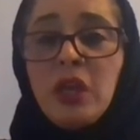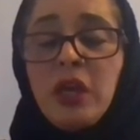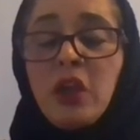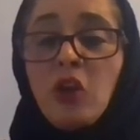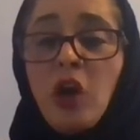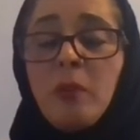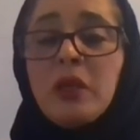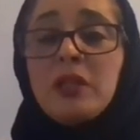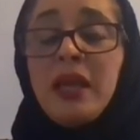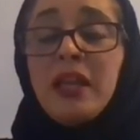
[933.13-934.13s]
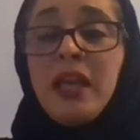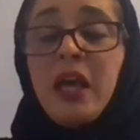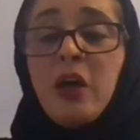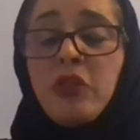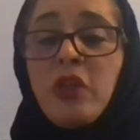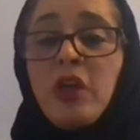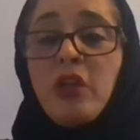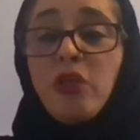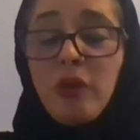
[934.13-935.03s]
economically and health